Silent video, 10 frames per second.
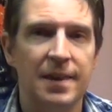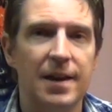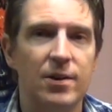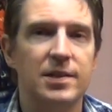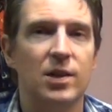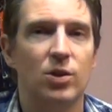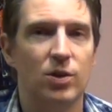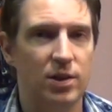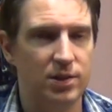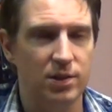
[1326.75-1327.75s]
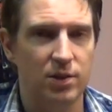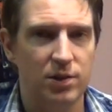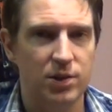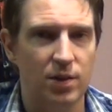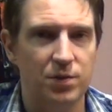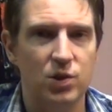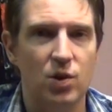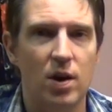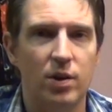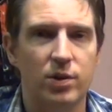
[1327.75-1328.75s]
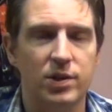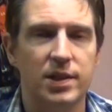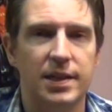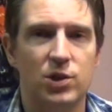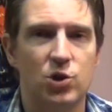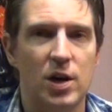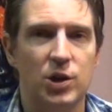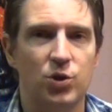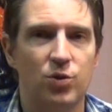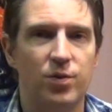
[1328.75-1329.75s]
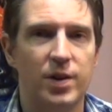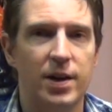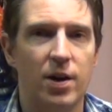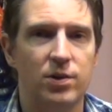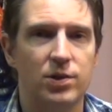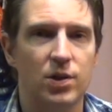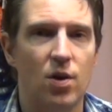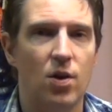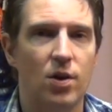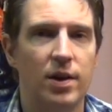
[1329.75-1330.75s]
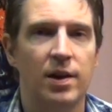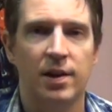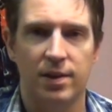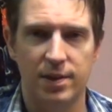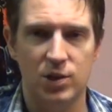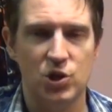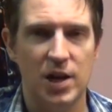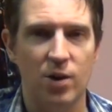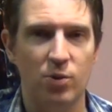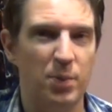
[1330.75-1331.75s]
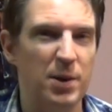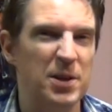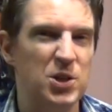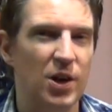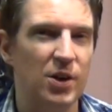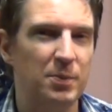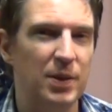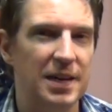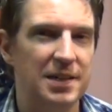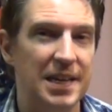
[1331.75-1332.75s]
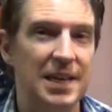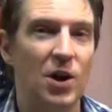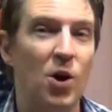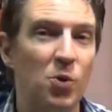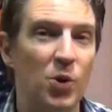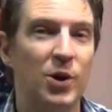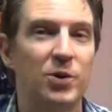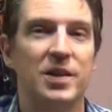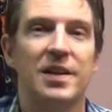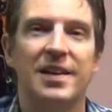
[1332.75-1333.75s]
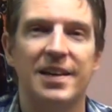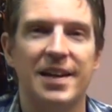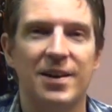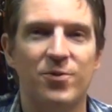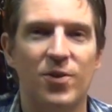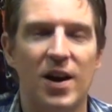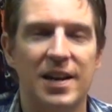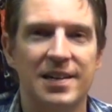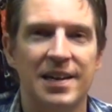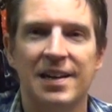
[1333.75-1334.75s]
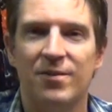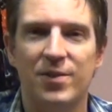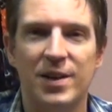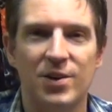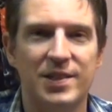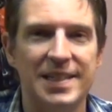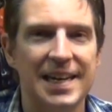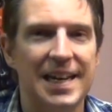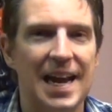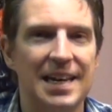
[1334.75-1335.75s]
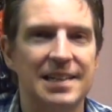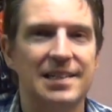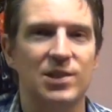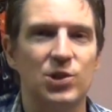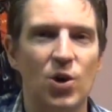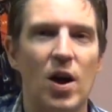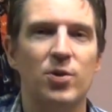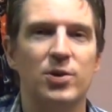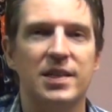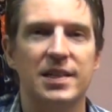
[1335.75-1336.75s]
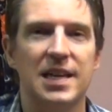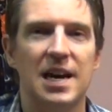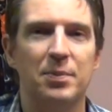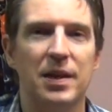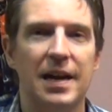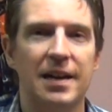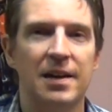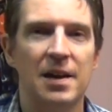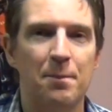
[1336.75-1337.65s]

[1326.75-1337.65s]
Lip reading: There is lots and lots of Skyhooks instructional videos on this channel. Pretty much the only place in the whole world you're going to find videos dedicated to Skyhooks guitar playing.